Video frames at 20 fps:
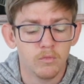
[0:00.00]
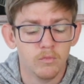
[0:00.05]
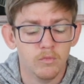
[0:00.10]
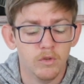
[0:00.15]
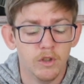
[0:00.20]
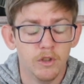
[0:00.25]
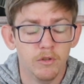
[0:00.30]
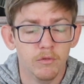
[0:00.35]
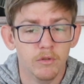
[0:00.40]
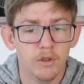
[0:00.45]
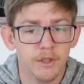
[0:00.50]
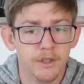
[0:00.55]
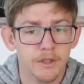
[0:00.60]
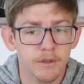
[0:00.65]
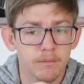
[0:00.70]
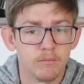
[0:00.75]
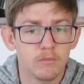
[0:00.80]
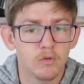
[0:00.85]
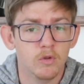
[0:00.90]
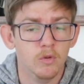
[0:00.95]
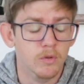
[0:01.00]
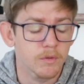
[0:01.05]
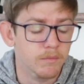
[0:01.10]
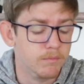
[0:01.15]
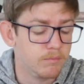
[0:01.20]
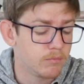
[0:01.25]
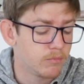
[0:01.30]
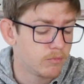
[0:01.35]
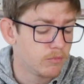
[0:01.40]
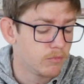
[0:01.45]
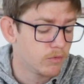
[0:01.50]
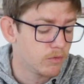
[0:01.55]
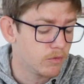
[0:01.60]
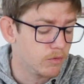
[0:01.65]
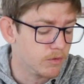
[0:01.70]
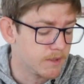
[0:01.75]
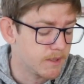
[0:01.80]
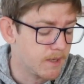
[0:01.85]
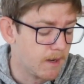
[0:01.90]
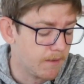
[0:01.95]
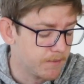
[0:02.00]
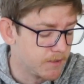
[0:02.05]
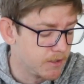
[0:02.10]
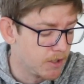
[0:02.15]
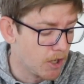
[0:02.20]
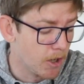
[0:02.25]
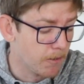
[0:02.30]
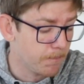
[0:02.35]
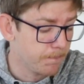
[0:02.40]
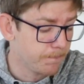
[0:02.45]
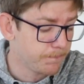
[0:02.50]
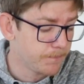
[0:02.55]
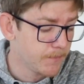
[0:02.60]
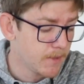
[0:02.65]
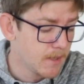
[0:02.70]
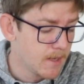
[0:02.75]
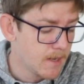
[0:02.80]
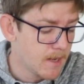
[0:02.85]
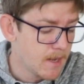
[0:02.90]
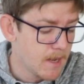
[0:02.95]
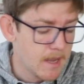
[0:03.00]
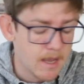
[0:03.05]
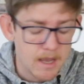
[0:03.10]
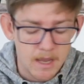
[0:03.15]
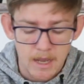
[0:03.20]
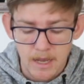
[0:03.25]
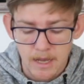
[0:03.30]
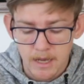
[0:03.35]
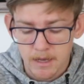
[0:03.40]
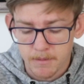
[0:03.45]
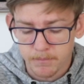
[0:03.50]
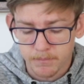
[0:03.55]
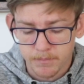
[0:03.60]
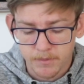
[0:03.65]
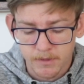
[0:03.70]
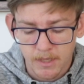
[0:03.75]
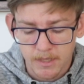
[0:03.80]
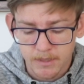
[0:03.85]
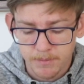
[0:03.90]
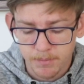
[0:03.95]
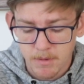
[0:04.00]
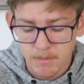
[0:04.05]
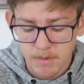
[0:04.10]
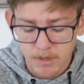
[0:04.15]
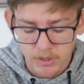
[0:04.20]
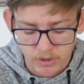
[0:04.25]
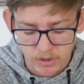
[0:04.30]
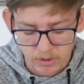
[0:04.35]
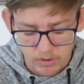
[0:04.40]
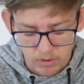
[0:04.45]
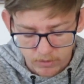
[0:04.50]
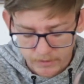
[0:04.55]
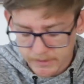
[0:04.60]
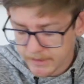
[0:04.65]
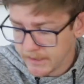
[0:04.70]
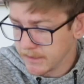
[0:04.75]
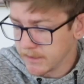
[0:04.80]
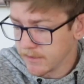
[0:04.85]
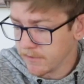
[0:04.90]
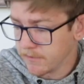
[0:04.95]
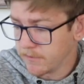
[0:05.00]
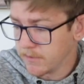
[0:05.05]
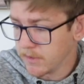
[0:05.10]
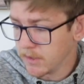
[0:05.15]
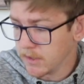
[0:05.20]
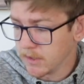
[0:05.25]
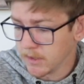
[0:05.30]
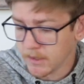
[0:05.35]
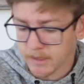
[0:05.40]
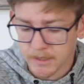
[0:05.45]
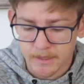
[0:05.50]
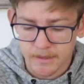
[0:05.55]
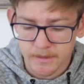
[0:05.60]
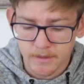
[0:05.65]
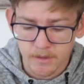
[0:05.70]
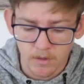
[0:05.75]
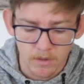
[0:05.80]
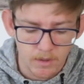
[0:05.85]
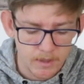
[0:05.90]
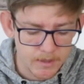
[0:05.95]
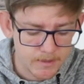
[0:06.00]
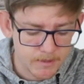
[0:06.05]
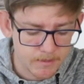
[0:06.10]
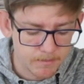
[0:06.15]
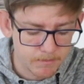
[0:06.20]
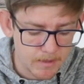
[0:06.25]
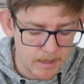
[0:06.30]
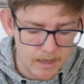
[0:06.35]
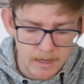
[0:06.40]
really good stuff to know. So that's pretty much the contents of the kits, guys.